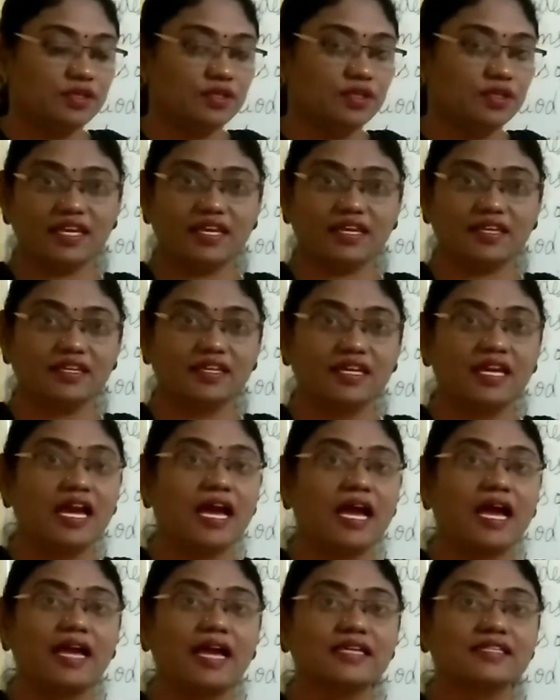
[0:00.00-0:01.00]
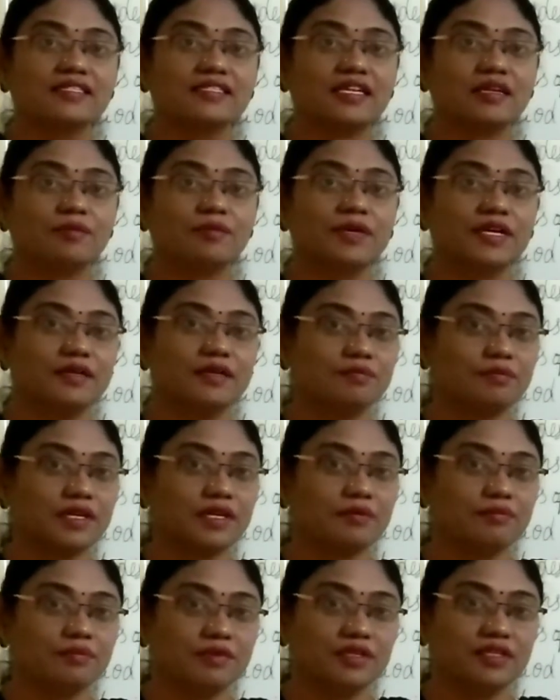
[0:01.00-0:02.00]
Okay, I celebrate
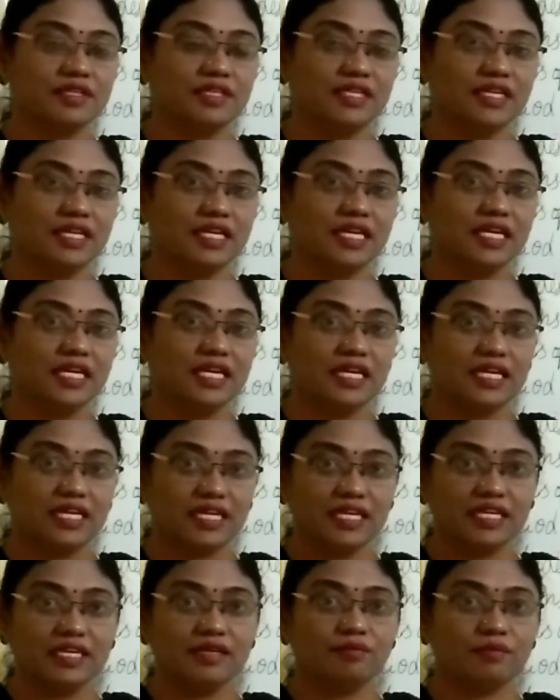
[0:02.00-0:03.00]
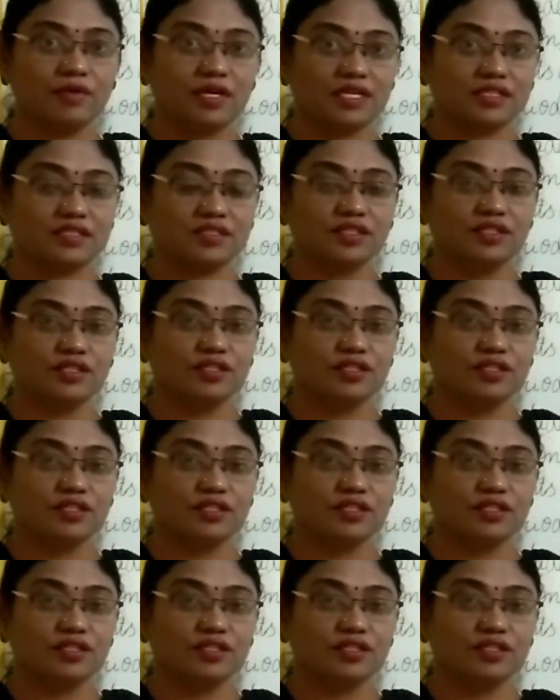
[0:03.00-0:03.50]
my birthday in March.